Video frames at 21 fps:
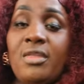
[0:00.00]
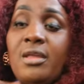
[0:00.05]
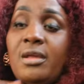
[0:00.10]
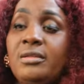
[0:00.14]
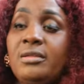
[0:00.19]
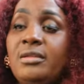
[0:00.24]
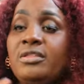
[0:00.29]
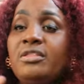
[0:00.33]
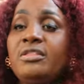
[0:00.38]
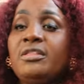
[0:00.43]

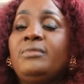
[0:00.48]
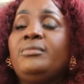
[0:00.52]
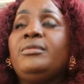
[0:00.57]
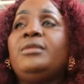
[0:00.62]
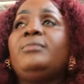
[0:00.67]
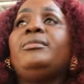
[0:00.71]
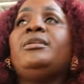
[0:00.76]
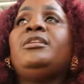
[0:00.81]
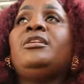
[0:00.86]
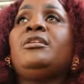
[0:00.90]
This,
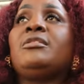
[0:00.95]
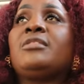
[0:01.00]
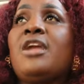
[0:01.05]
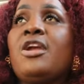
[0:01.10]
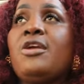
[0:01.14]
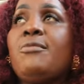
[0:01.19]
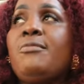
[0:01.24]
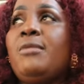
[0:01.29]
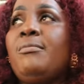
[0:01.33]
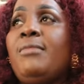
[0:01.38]
let me just
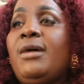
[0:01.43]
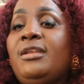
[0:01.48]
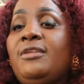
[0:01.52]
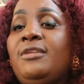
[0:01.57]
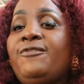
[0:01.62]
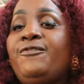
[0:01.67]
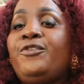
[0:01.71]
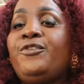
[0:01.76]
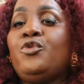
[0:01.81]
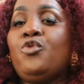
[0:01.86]
remember the
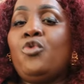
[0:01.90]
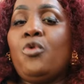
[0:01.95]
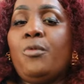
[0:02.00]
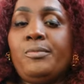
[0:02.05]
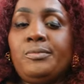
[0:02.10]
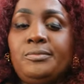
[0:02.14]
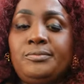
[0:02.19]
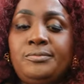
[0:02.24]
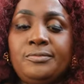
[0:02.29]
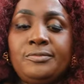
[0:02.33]

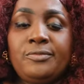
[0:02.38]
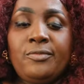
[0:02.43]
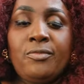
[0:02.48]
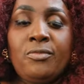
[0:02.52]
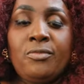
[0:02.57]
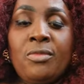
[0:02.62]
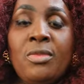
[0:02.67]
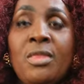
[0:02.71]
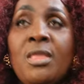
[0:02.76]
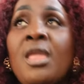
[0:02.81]
fume.
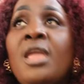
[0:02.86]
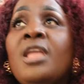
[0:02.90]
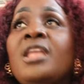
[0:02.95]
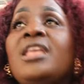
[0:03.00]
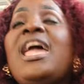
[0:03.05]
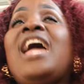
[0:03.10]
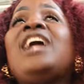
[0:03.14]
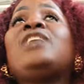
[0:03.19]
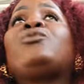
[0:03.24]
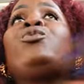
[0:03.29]

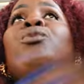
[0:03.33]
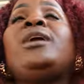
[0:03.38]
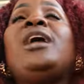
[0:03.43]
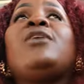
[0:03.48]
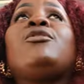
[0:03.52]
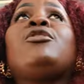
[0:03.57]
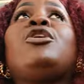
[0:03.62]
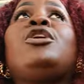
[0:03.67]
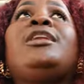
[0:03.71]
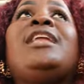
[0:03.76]
Cause we
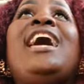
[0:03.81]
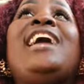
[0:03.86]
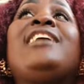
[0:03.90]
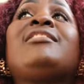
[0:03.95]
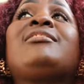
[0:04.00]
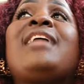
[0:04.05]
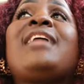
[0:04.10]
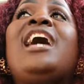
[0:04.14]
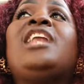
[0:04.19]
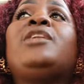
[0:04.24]
are on our
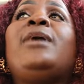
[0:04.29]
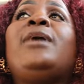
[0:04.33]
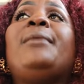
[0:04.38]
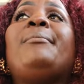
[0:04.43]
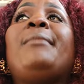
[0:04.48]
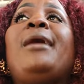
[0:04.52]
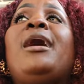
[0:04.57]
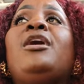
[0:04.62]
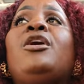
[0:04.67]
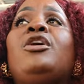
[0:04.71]
side where
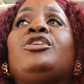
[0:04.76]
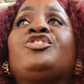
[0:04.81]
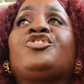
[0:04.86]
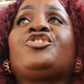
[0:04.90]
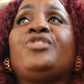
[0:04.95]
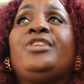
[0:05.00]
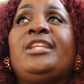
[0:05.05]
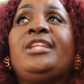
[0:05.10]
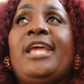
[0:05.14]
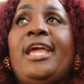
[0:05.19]
mango
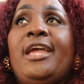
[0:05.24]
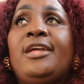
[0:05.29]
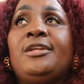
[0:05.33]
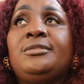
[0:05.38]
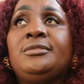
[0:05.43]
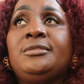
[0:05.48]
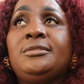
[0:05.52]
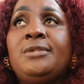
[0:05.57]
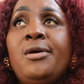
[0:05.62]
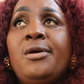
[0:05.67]
tree there.
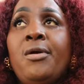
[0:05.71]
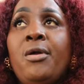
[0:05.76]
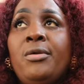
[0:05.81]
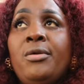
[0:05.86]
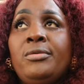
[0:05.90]
Yeah.